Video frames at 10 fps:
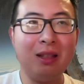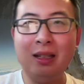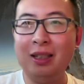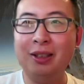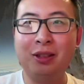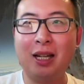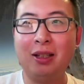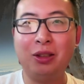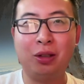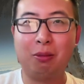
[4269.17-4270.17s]
he's
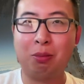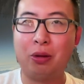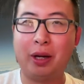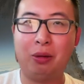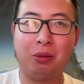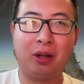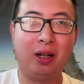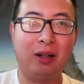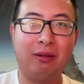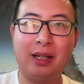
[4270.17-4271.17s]
getting to the point
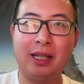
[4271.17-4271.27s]
where